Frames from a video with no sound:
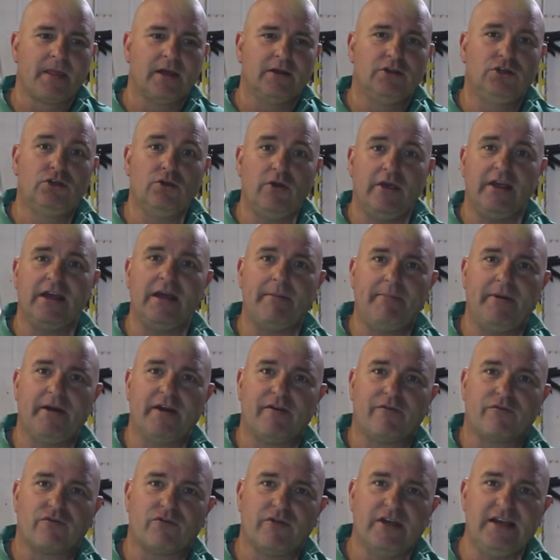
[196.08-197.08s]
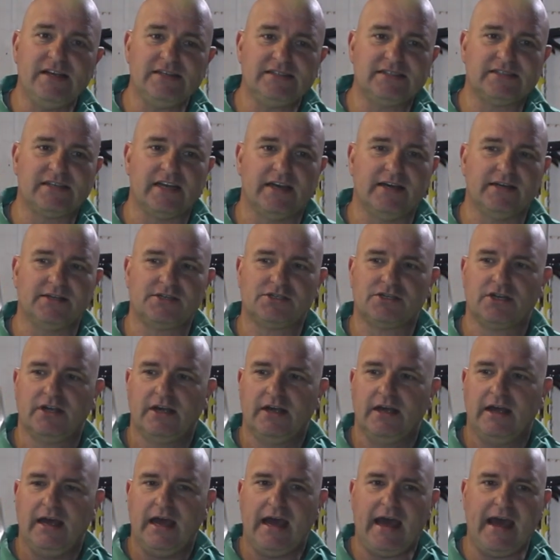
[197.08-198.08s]
doing a bit of research
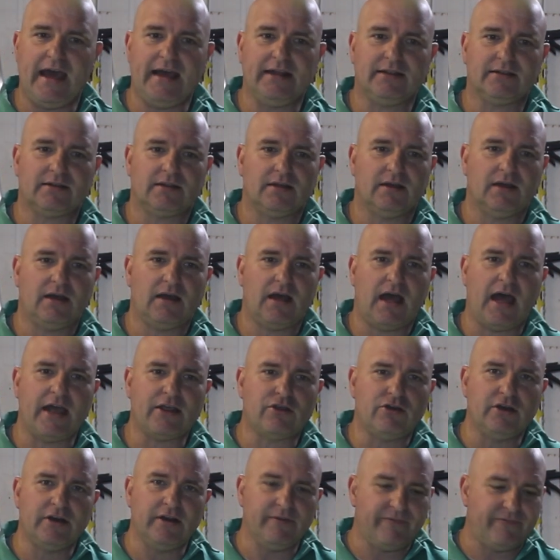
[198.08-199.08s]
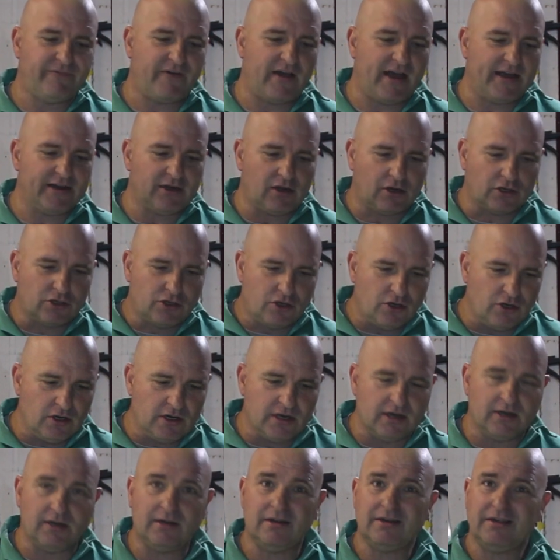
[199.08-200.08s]
and I couldn't find on
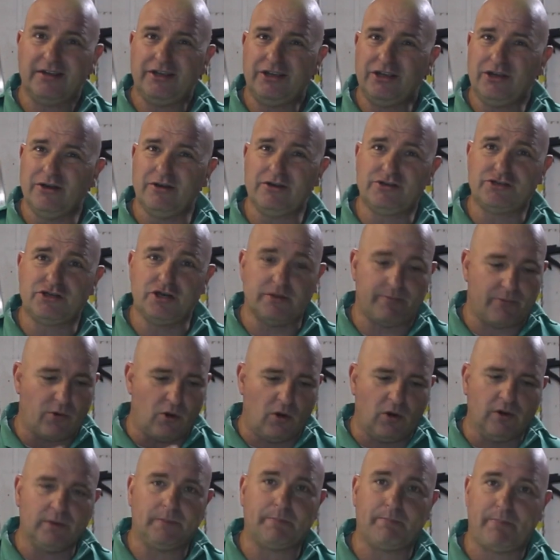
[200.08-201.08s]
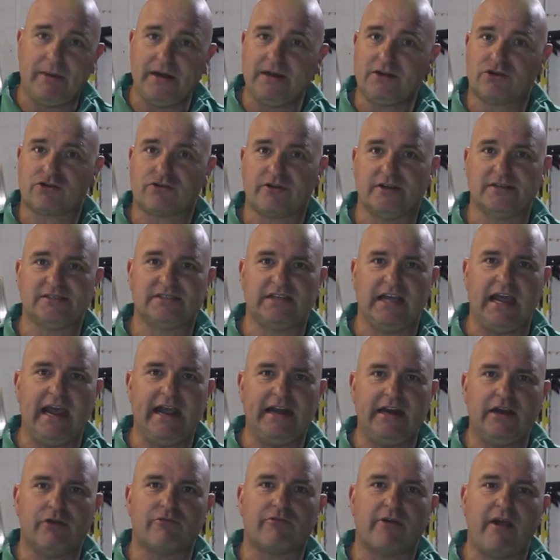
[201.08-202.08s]
Google, YouTube or Pinterest
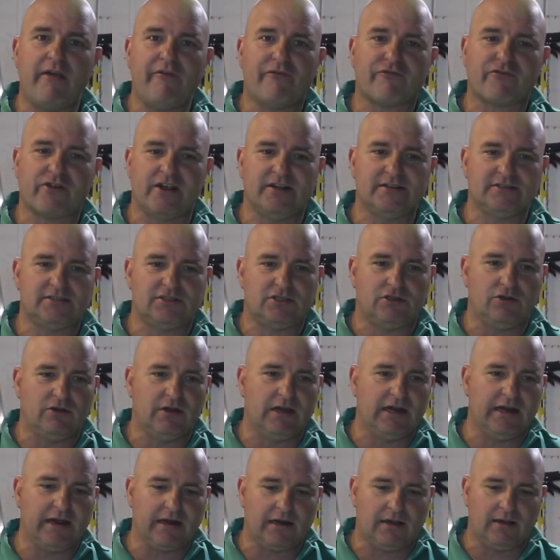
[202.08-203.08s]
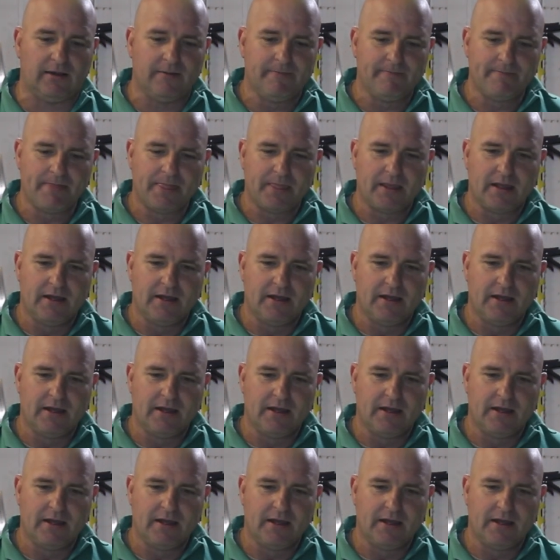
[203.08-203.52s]
any reference to a little